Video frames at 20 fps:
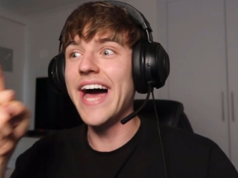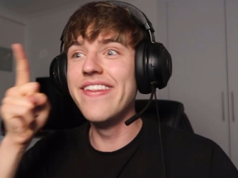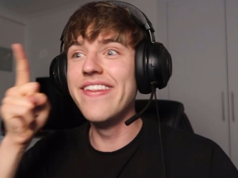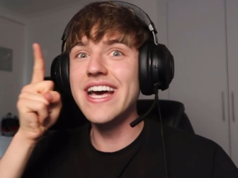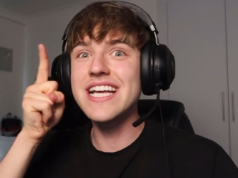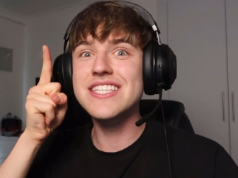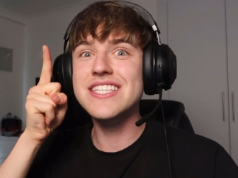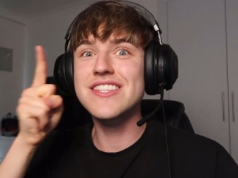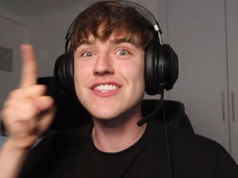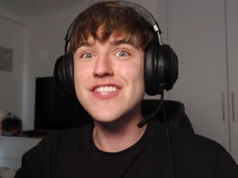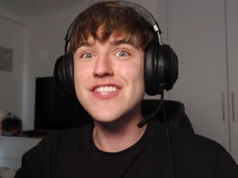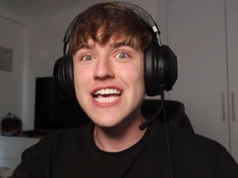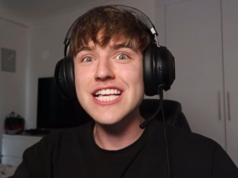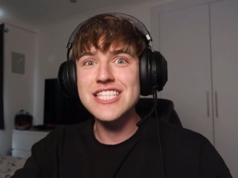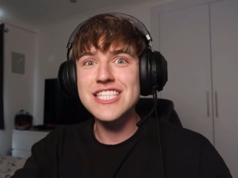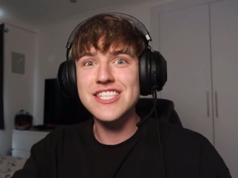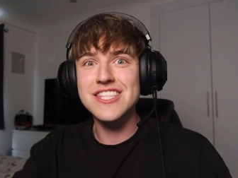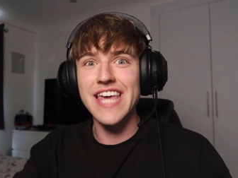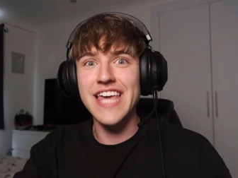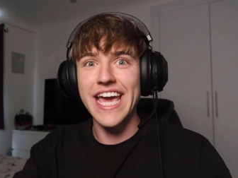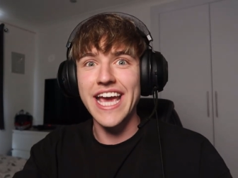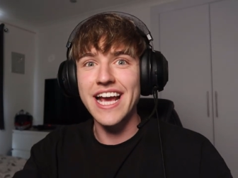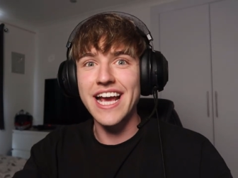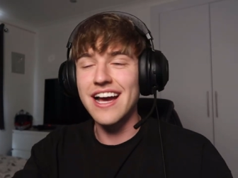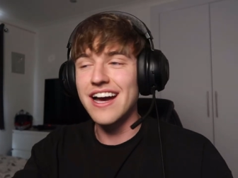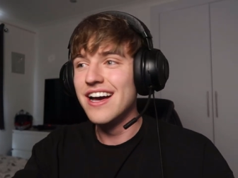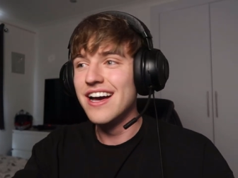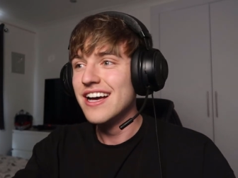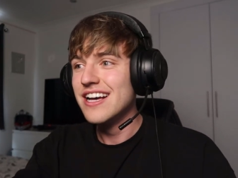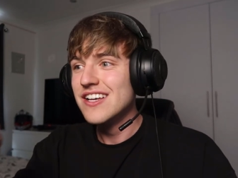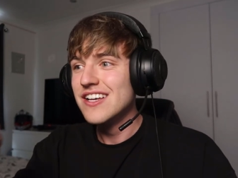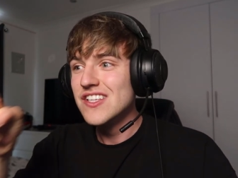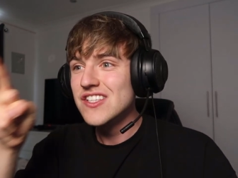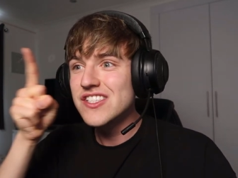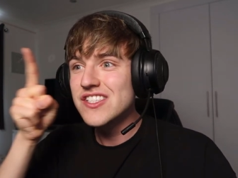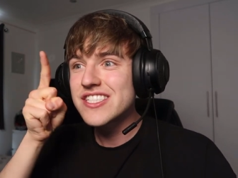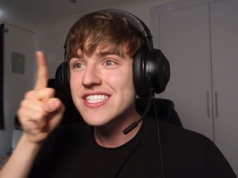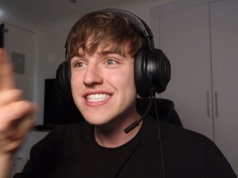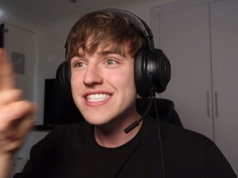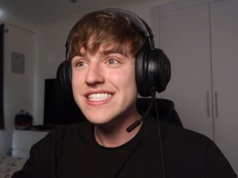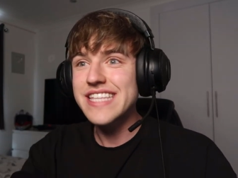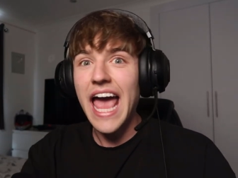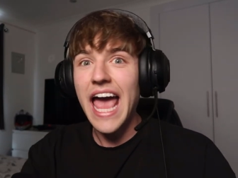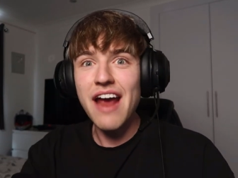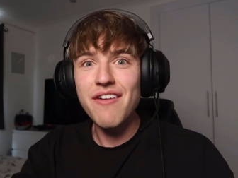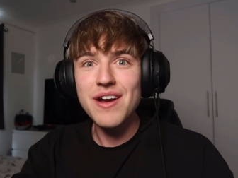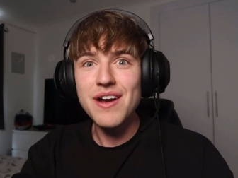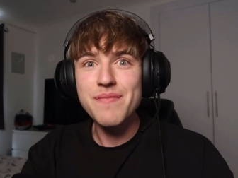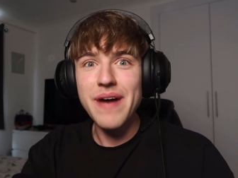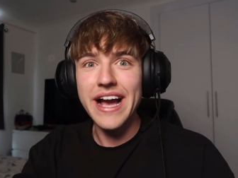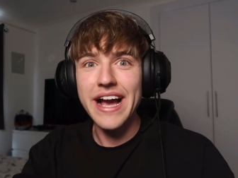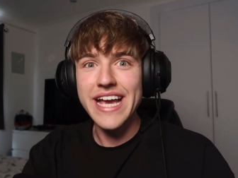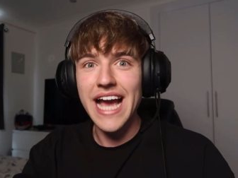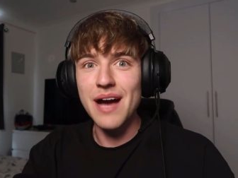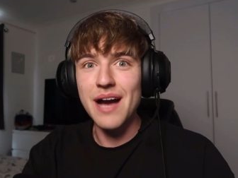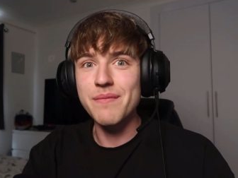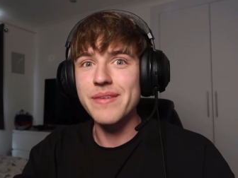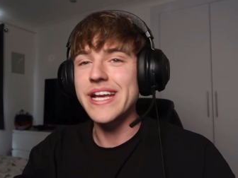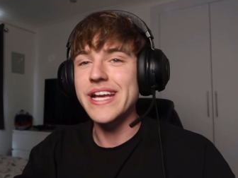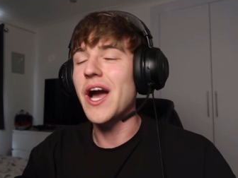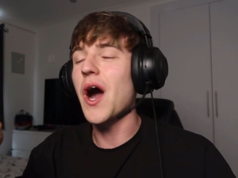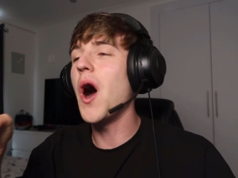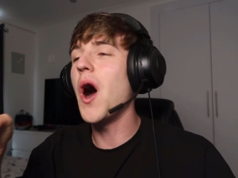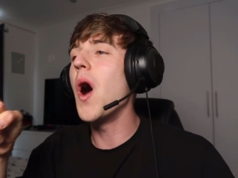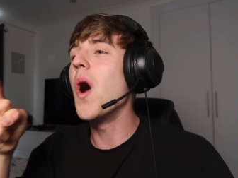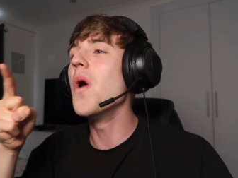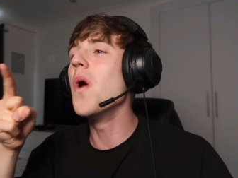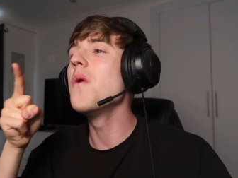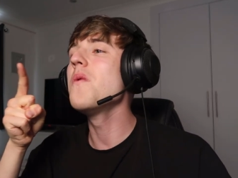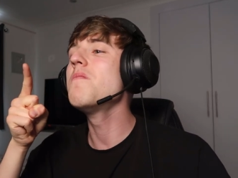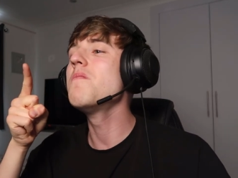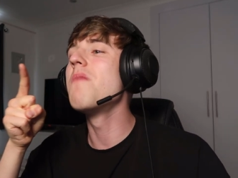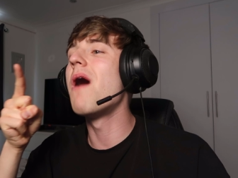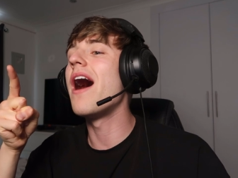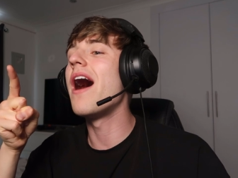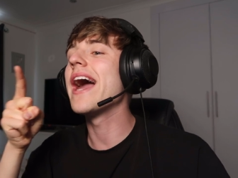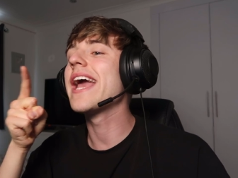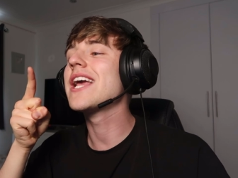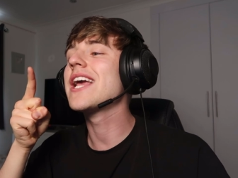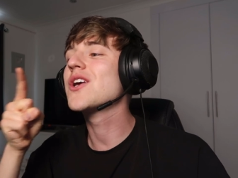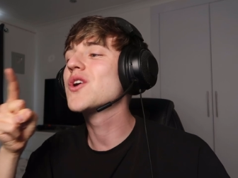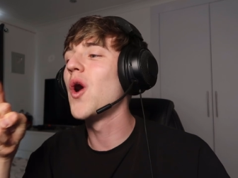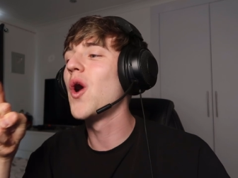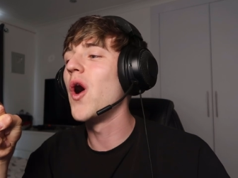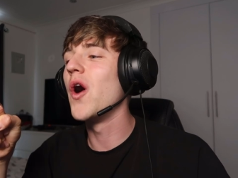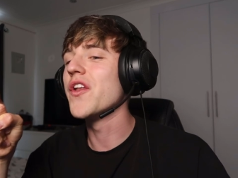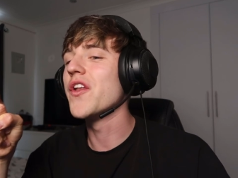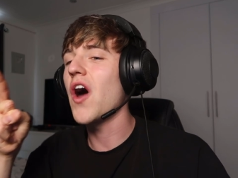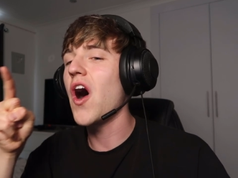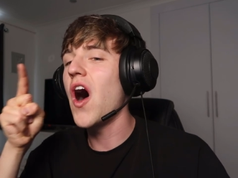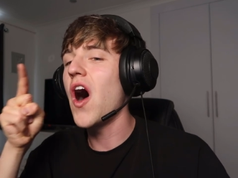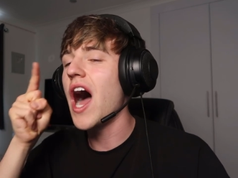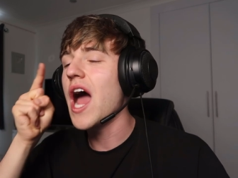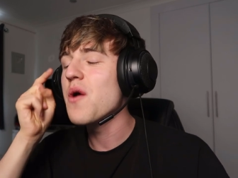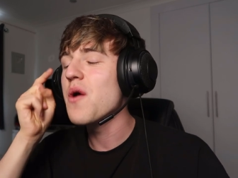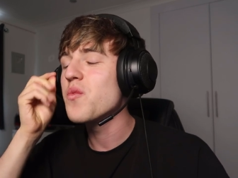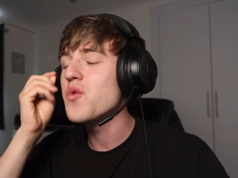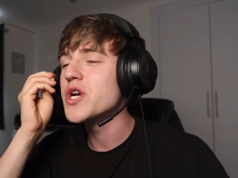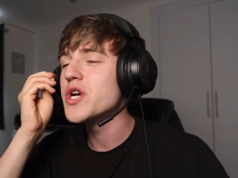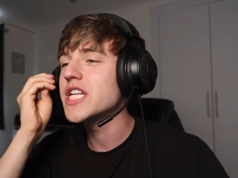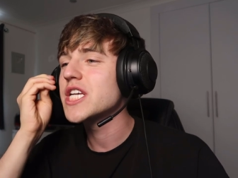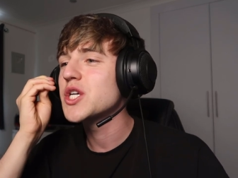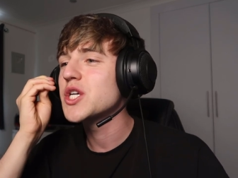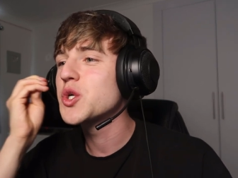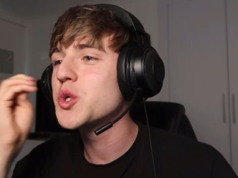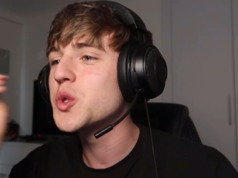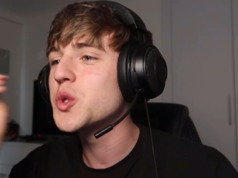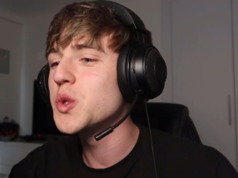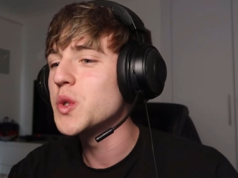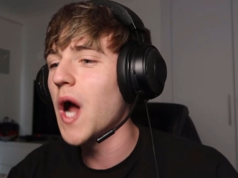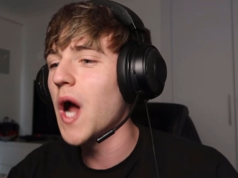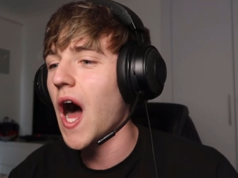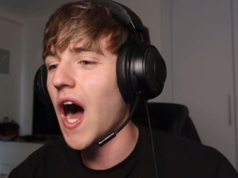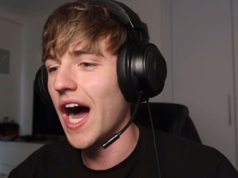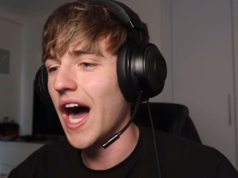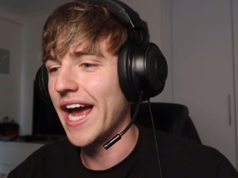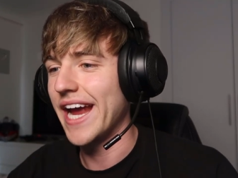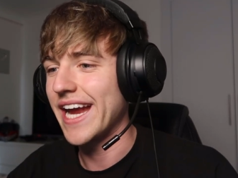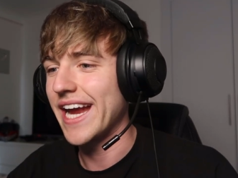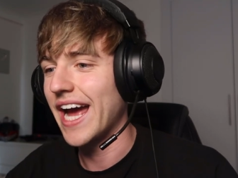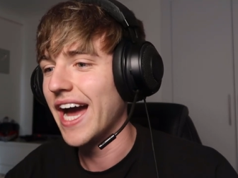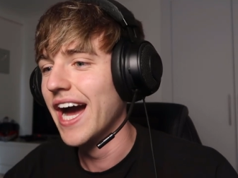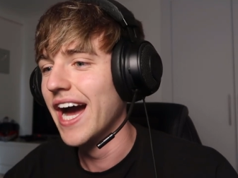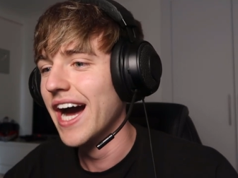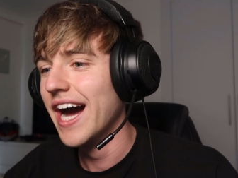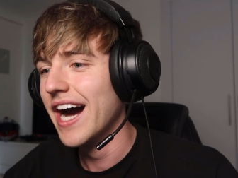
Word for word: and there's this thing staring back at me. Oh my god, I would cry.